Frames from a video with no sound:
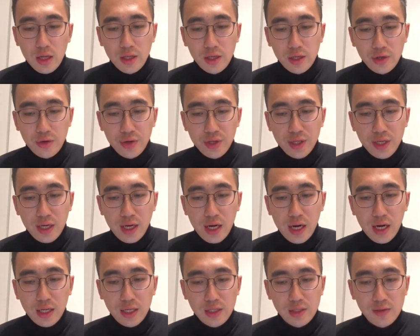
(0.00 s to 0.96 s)
the credit
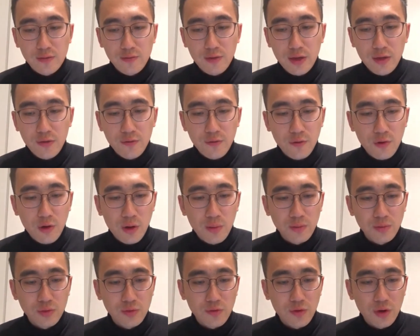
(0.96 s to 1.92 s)
card is one
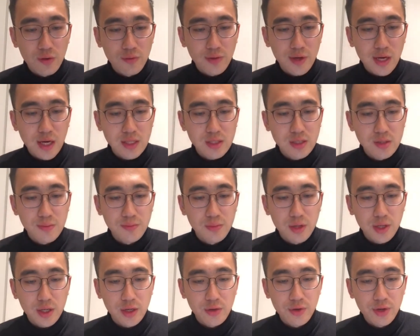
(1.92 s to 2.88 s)
form of customer
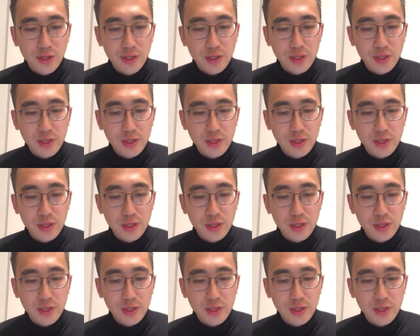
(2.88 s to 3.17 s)
credit.